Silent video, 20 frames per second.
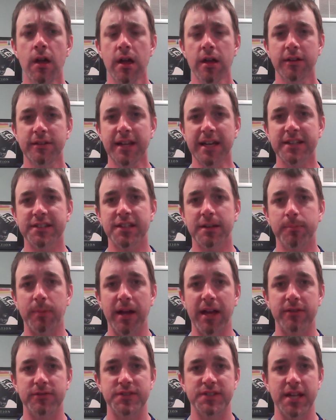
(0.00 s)
Next up,
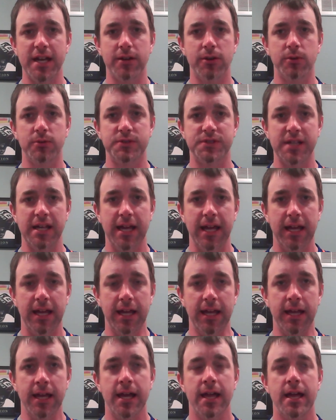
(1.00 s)
I have San
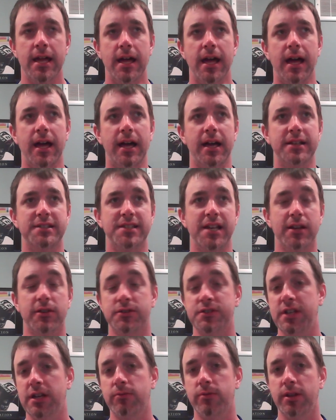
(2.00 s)
Jose. Uh, San
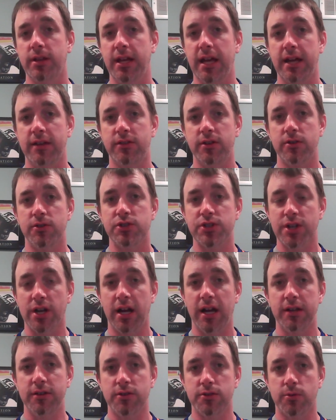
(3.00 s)
Jose really had their
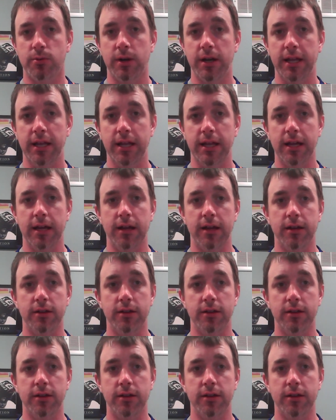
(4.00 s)
shot in 20, uh,